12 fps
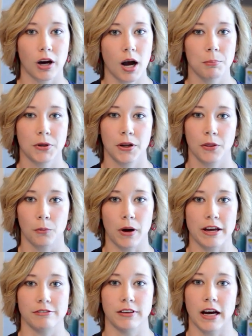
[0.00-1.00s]
hopped on the
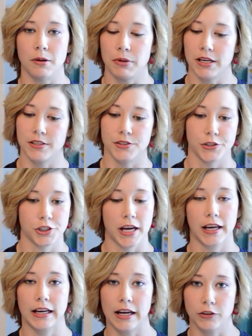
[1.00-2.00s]
Wi-Fi because they're
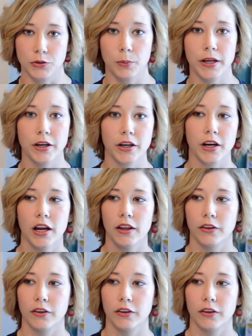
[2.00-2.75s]
checking out Twitter,